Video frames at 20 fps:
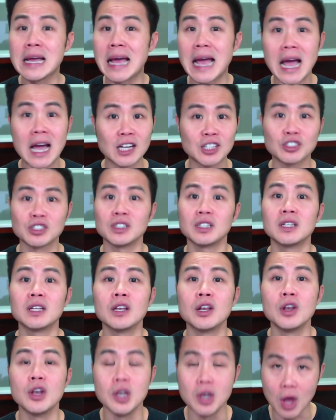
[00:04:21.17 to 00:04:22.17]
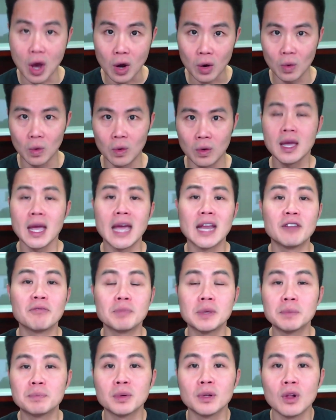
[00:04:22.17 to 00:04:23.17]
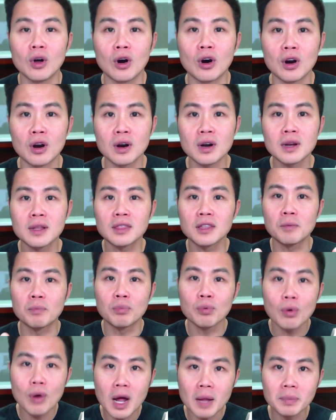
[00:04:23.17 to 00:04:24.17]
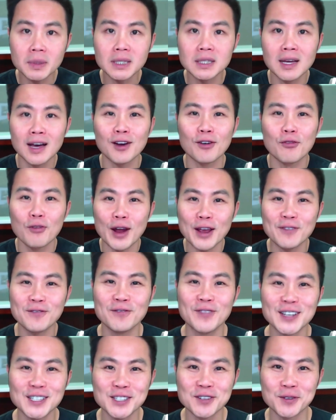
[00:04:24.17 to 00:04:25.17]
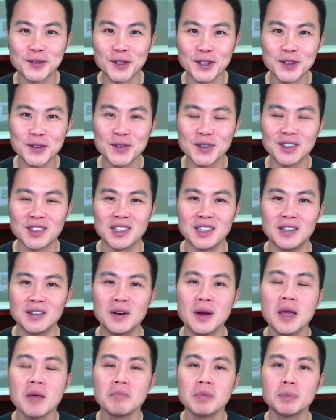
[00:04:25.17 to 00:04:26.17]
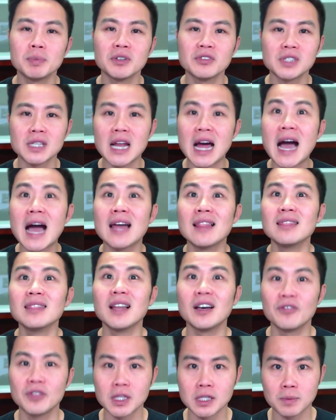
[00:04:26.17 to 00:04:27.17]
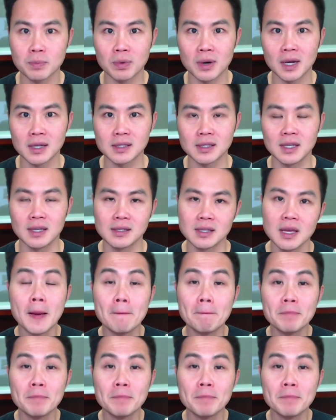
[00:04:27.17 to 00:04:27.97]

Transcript: Actually, no. And if people are, they're probably not a right fit to work with you. People have said, I love this process.